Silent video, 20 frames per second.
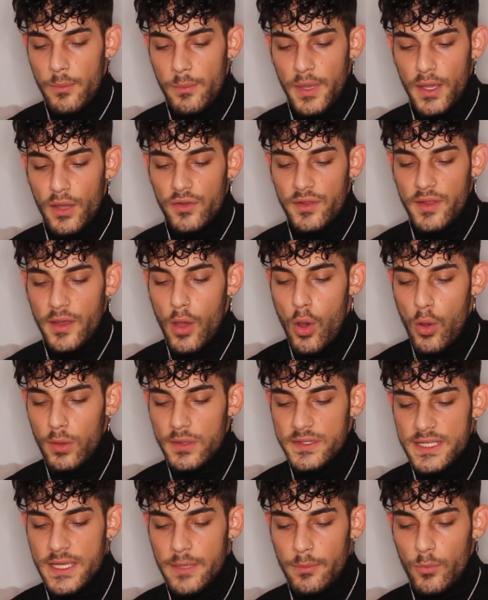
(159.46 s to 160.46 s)
because the
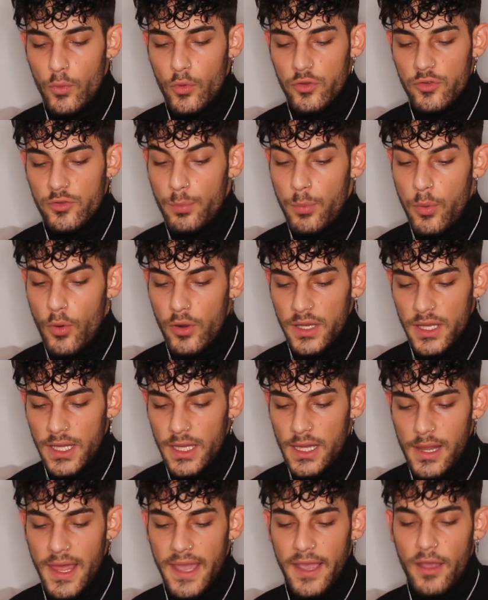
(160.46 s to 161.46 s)
whole gym was sporty,
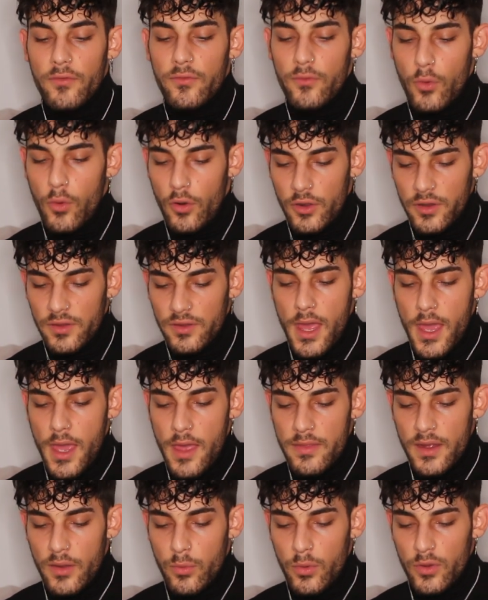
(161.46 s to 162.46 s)
like of course,
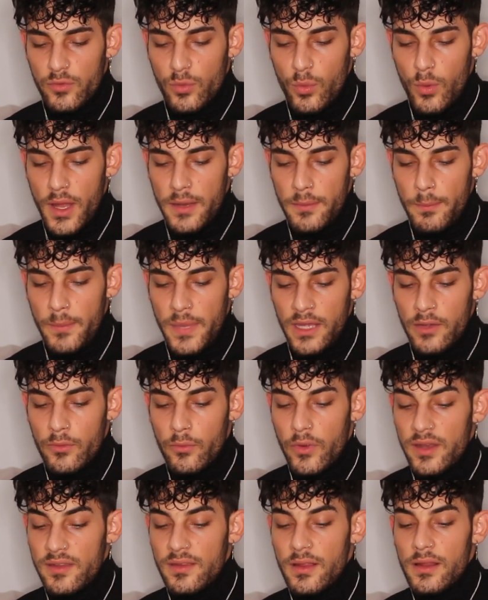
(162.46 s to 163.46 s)
and there was one big
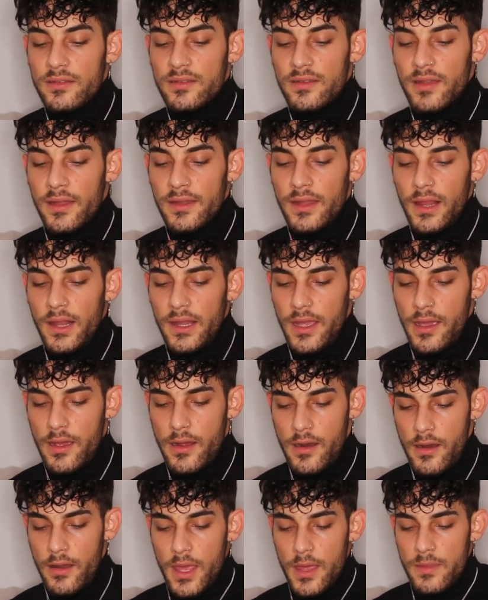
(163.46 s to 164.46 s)
crystal
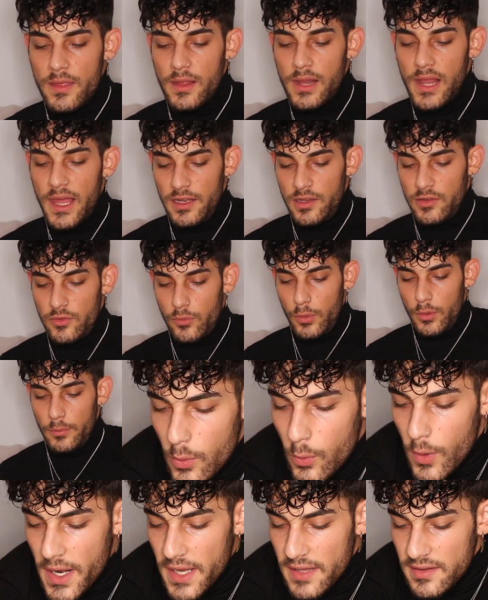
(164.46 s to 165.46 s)
chandelier in the ladies' room.
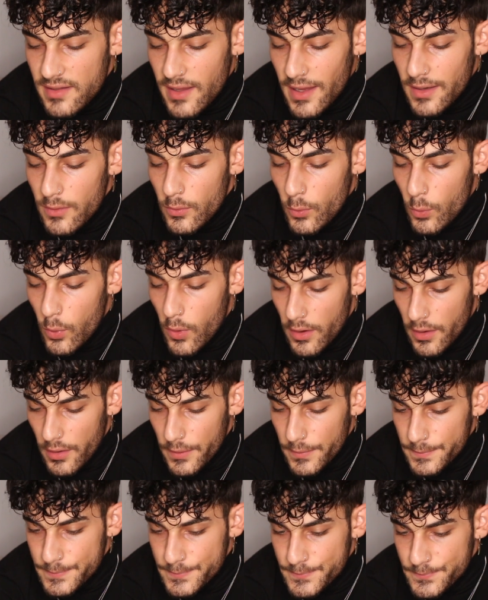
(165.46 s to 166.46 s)
What I said were,
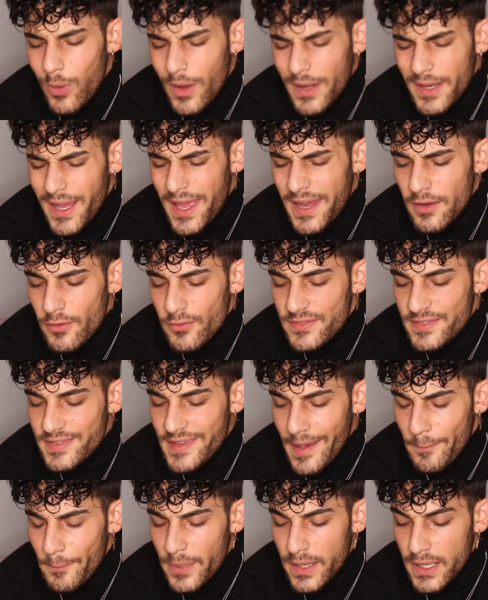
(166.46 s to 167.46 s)
what kind of
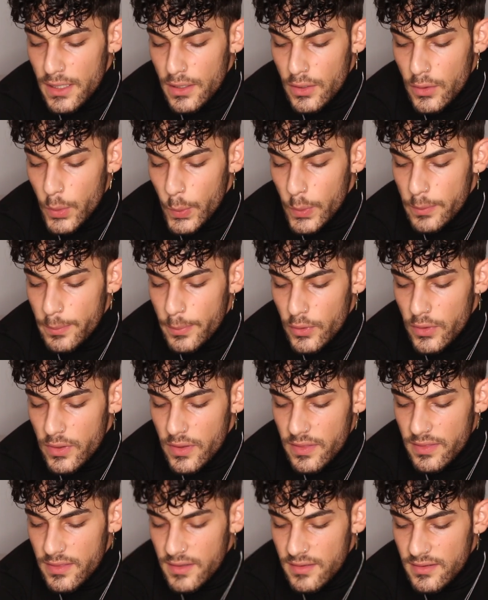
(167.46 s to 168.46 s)
dumb idiot would
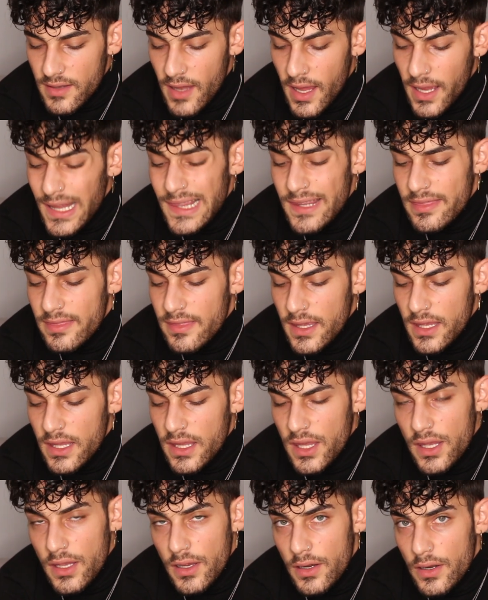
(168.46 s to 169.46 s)
put this ugly thing
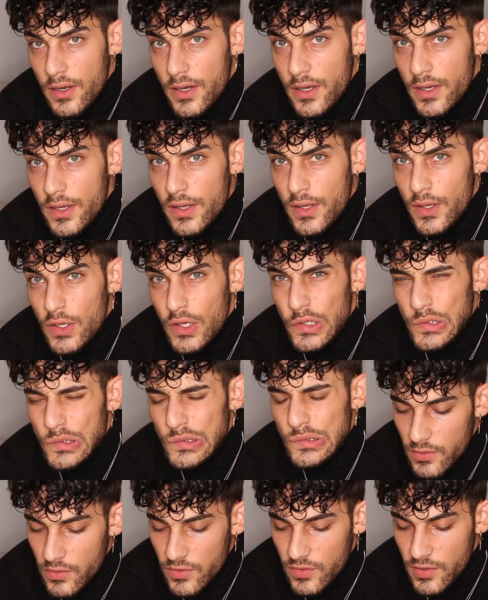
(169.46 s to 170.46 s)
here?
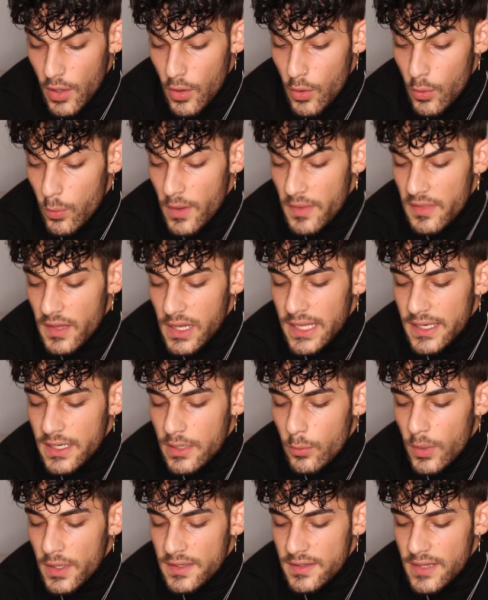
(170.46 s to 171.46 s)
So when the lady
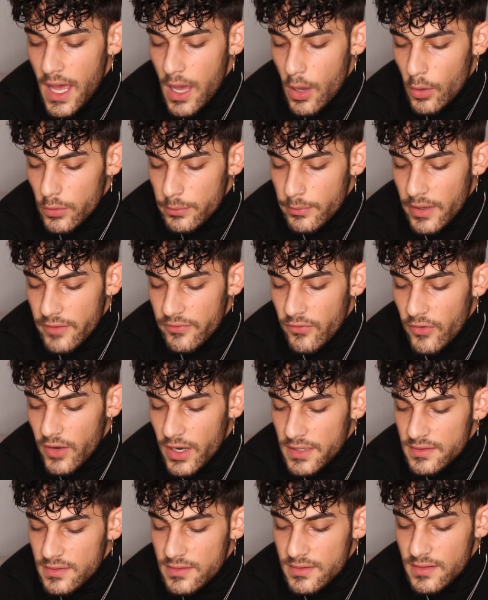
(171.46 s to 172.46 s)
went out, my
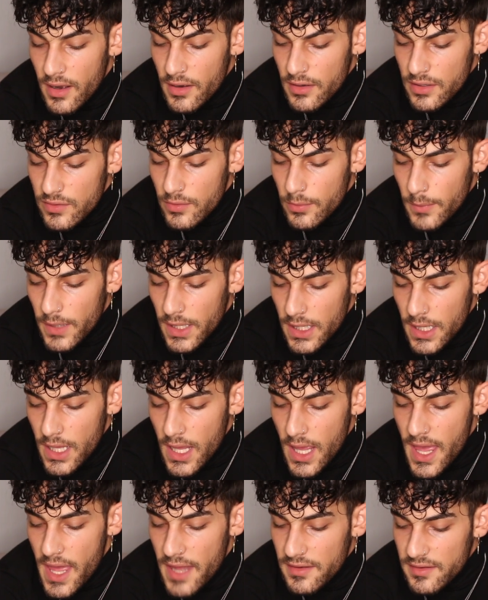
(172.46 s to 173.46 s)
friend turned to me
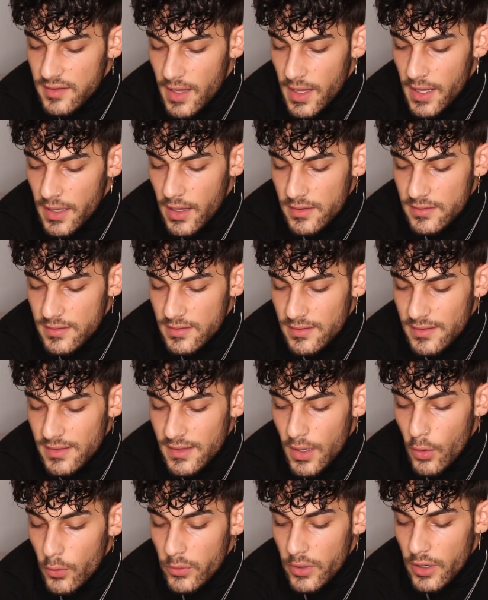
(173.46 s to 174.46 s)
and said, she's
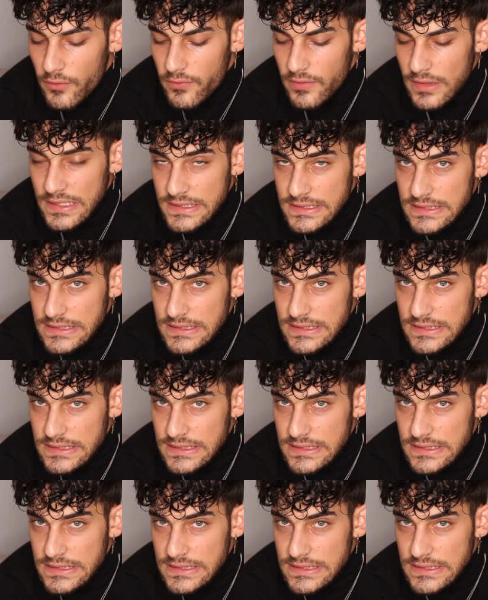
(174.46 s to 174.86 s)
the owner of the